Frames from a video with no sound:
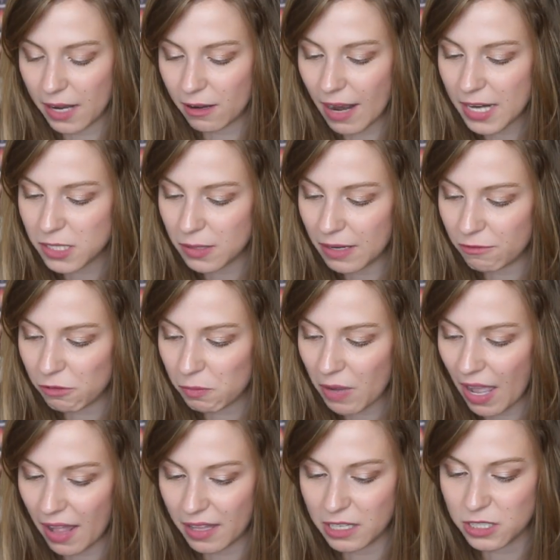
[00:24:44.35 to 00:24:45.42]
I graduate from
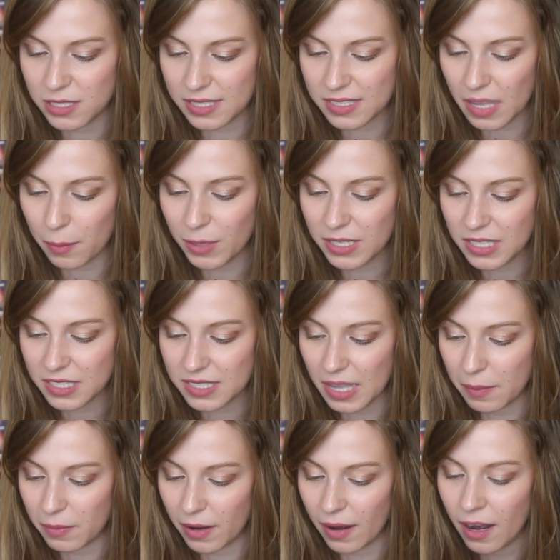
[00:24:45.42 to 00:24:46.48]
college this coming
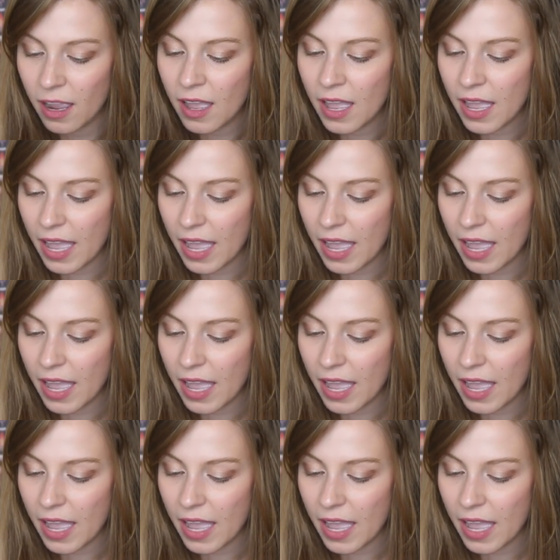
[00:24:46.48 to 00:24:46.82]
December,